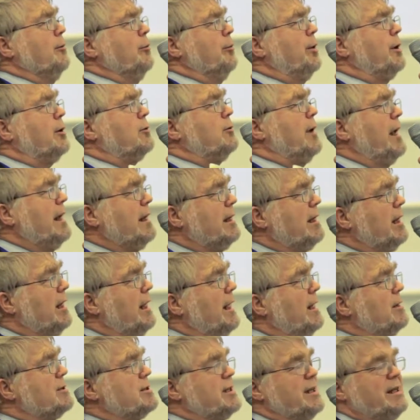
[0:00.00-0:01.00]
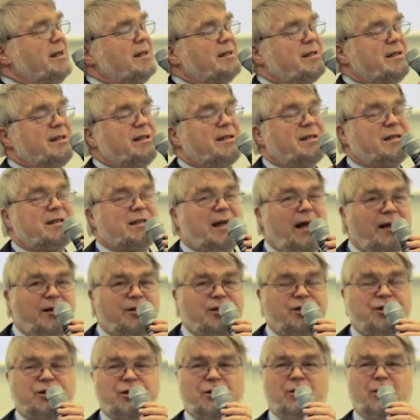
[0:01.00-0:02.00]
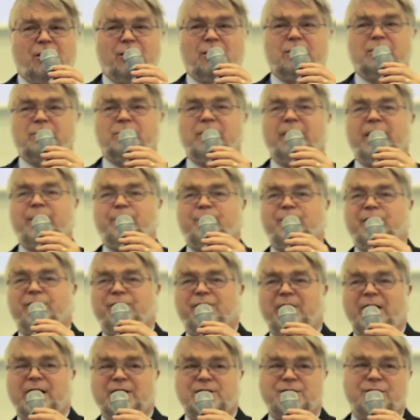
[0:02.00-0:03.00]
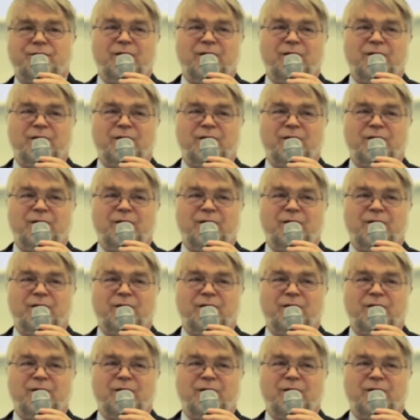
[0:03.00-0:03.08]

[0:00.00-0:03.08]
But rental housing is essential. It provides